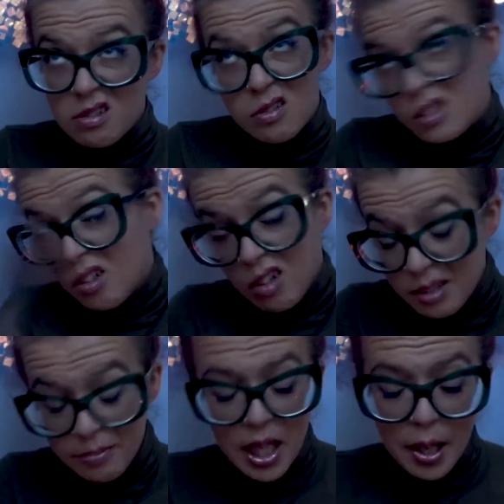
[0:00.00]
What's it called?
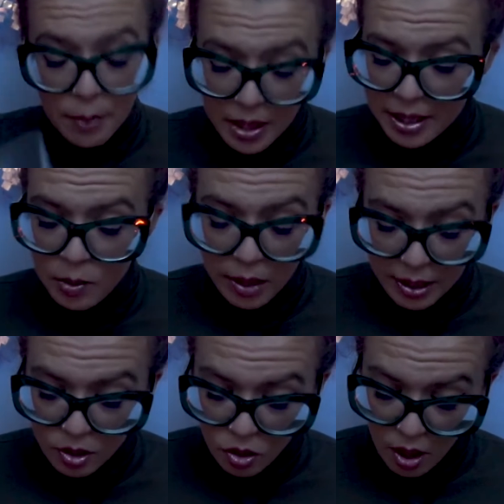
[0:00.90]
But anyway,
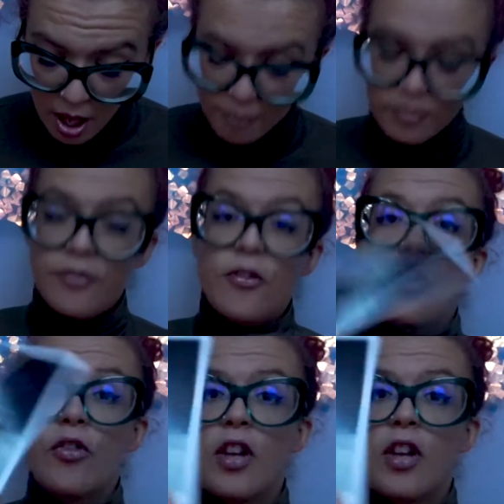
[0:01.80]
you have the Four of